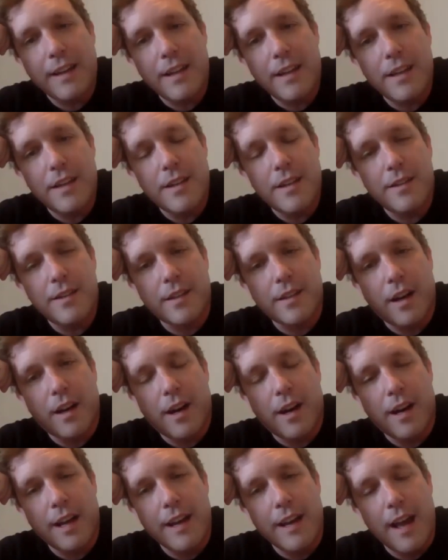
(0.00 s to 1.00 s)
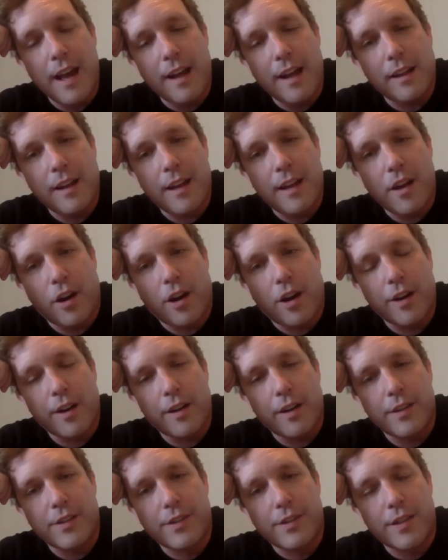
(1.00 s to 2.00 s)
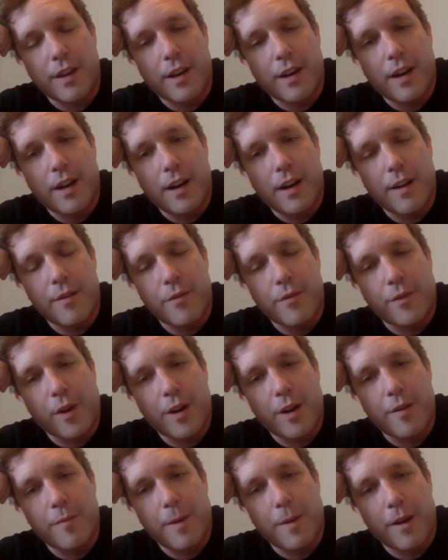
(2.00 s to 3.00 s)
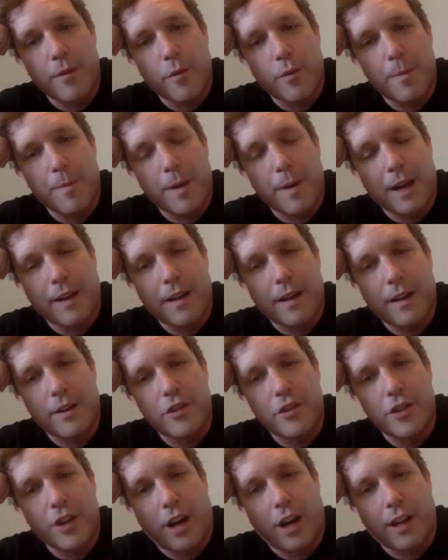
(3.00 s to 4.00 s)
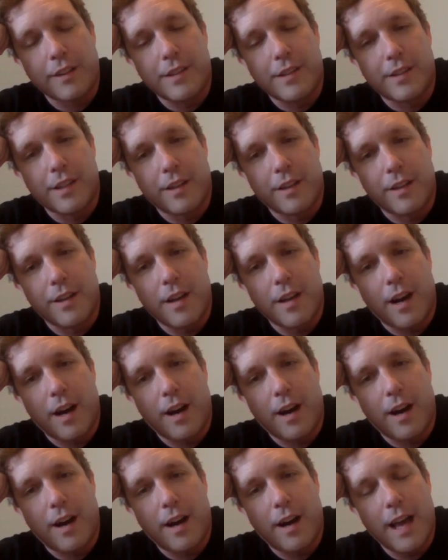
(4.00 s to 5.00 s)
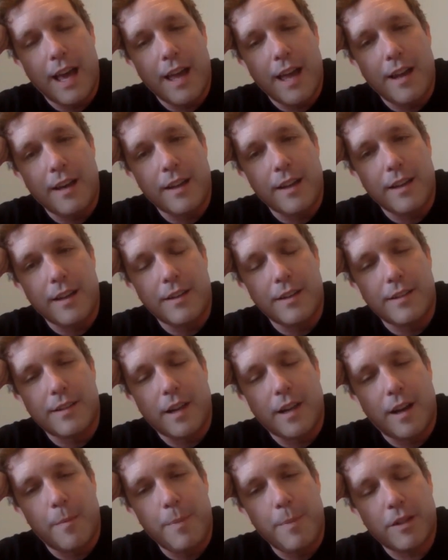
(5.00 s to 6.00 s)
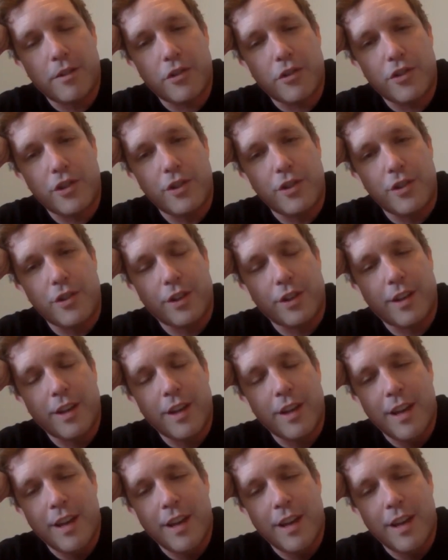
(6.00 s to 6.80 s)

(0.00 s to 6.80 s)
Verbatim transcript: is uh, an LA artist uh, and friend of mine, Rebecca Johnson, uh, and it is a picture she took.